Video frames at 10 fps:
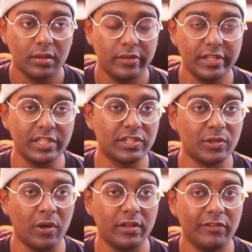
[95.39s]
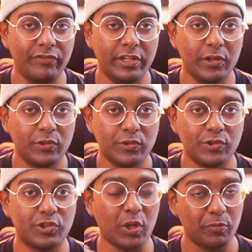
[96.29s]
this is not a video to
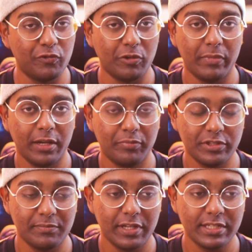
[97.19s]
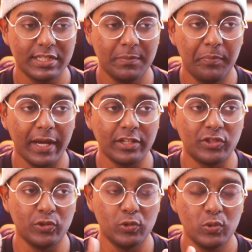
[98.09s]
stop you from buying Prism Plus, but
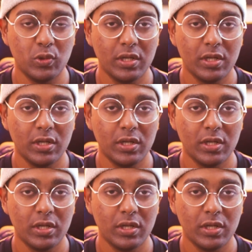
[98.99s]
to